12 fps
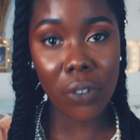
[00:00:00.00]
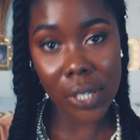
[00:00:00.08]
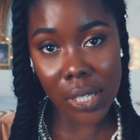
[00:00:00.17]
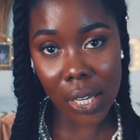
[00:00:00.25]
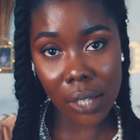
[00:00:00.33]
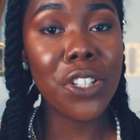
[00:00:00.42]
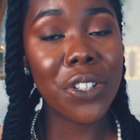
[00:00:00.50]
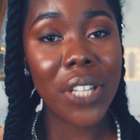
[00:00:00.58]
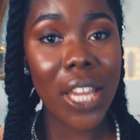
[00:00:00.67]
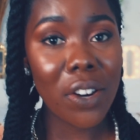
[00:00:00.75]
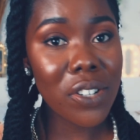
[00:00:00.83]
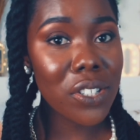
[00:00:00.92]
frizzing. Your
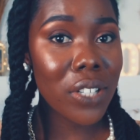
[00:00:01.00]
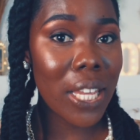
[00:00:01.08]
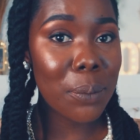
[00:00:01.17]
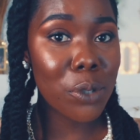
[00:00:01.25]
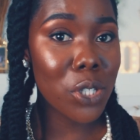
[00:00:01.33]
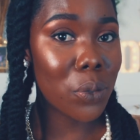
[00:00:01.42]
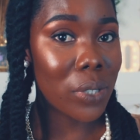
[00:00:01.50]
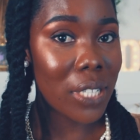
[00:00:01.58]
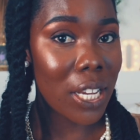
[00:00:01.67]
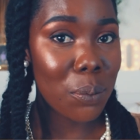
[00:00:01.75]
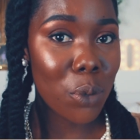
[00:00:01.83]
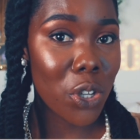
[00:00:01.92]
hair is not able to
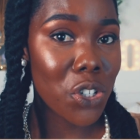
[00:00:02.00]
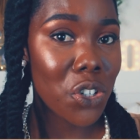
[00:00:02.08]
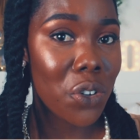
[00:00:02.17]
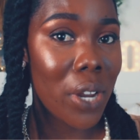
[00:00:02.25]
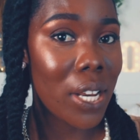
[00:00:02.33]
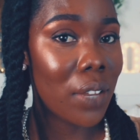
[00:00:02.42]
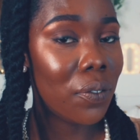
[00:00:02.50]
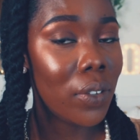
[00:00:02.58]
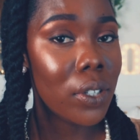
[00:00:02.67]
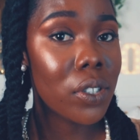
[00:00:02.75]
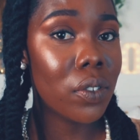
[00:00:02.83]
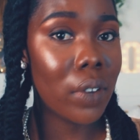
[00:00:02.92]
retain moisture and it
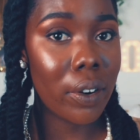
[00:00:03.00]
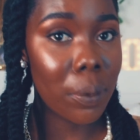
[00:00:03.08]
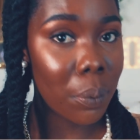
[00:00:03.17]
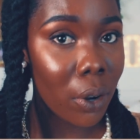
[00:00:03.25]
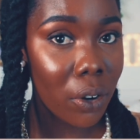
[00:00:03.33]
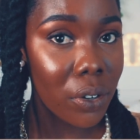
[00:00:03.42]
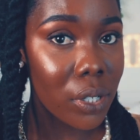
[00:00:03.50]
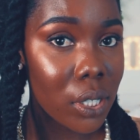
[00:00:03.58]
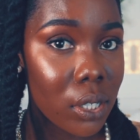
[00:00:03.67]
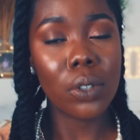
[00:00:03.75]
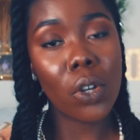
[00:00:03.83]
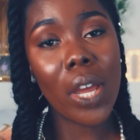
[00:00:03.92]
feels very
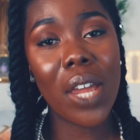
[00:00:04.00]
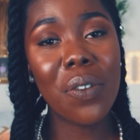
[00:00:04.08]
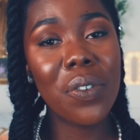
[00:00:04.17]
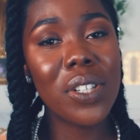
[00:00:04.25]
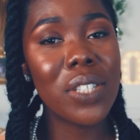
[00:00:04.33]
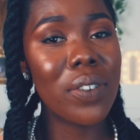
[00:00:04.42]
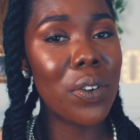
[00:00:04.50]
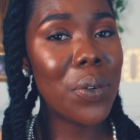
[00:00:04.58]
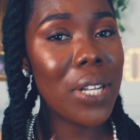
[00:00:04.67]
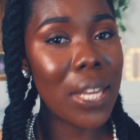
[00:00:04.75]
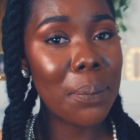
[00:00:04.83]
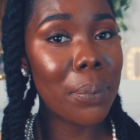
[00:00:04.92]
porous. Your hair feels very
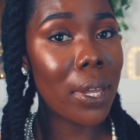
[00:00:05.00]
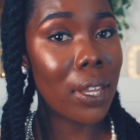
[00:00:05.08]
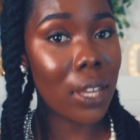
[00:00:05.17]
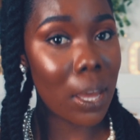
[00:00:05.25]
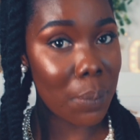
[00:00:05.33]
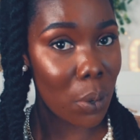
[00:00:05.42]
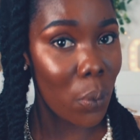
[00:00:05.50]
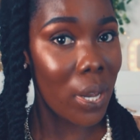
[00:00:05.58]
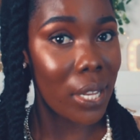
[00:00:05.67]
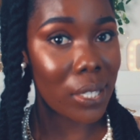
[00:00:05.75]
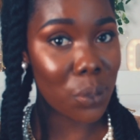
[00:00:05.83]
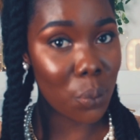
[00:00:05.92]
limp and gummy when
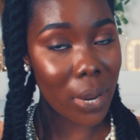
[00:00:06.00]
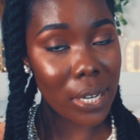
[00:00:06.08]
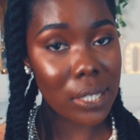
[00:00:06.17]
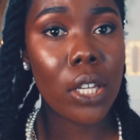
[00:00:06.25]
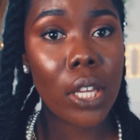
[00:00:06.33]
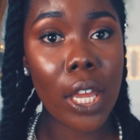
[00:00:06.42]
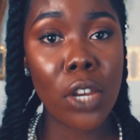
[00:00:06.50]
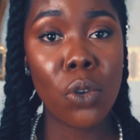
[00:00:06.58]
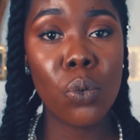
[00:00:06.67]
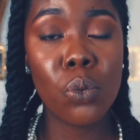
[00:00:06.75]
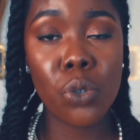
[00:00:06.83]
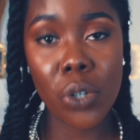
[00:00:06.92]
it's wet, and
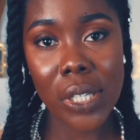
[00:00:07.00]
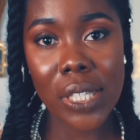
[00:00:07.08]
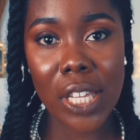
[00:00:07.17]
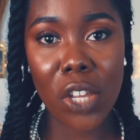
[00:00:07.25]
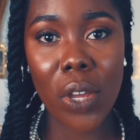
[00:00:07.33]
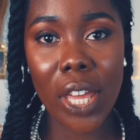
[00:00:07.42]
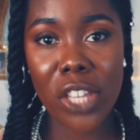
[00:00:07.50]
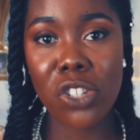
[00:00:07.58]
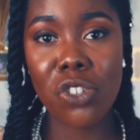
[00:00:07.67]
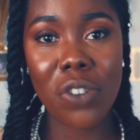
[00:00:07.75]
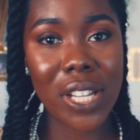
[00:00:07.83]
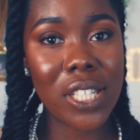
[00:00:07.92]
you will notice that your hair
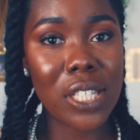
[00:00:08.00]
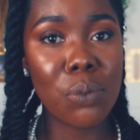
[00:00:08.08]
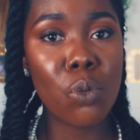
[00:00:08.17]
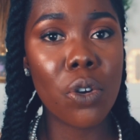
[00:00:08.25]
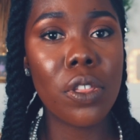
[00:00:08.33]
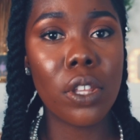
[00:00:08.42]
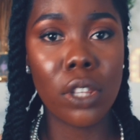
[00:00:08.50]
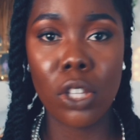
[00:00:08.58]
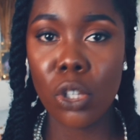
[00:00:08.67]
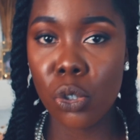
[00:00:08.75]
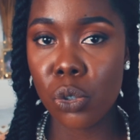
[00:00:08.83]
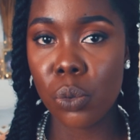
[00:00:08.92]
stretches more than the
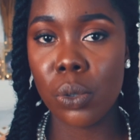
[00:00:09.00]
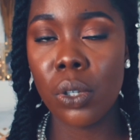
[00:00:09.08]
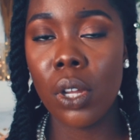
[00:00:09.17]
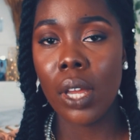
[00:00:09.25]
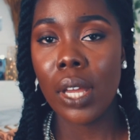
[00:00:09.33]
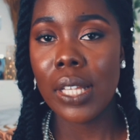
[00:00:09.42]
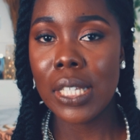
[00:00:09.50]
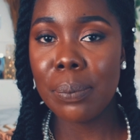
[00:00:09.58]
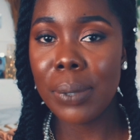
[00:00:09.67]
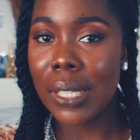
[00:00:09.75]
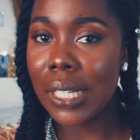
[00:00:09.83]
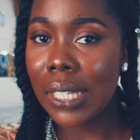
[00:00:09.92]
usual.
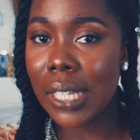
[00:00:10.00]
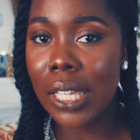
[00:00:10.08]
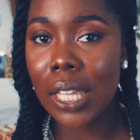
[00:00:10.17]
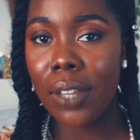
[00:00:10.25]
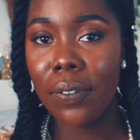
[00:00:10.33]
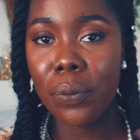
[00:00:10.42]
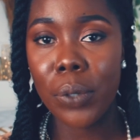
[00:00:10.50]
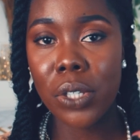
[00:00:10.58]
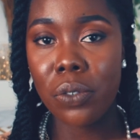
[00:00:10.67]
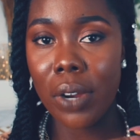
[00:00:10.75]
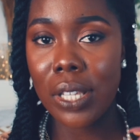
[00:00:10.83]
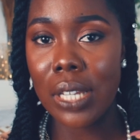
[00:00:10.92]
Typically, if we
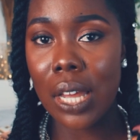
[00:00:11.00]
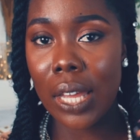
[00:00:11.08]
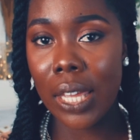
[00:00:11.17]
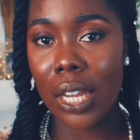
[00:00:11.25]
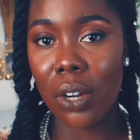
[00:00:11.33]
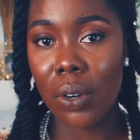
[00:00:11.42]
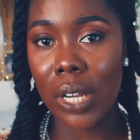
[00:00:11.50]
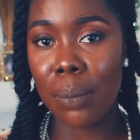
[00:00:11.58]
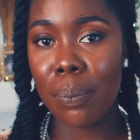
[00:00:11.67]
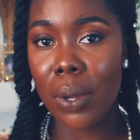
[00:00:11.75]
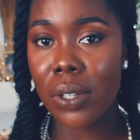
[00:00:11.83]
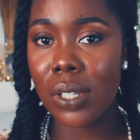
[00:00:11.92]
stretch our hair,
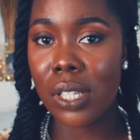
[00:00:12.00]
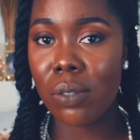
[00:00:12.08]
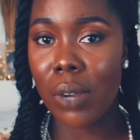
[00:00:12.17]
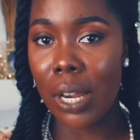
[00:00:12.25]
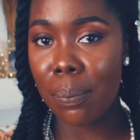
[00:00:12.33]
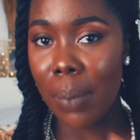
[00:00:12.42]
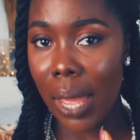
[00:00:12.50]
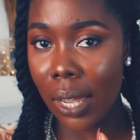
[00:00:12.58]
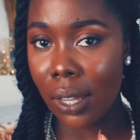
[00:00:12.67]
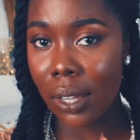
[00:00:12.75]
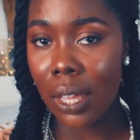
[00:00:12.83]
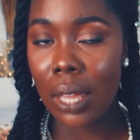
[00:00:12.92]
it bounces right
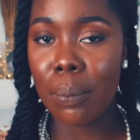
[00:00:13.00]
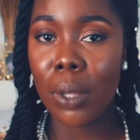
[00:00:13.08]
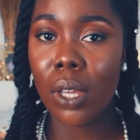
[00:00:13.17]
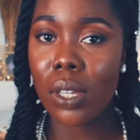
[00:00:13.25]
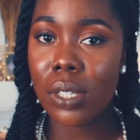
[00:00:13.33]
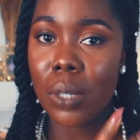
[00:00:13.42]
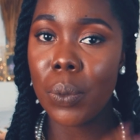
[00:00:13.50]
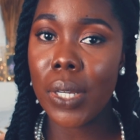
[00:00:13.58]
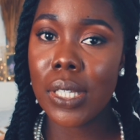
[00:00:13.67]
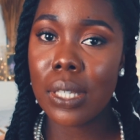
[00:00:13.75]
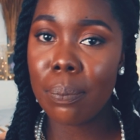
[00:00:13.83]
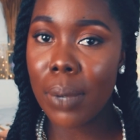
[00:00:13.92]
back because there
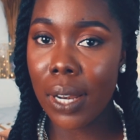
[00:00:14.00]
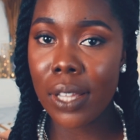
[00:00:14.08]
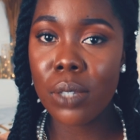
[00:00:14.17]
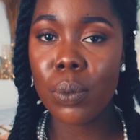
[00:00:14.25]
is a balance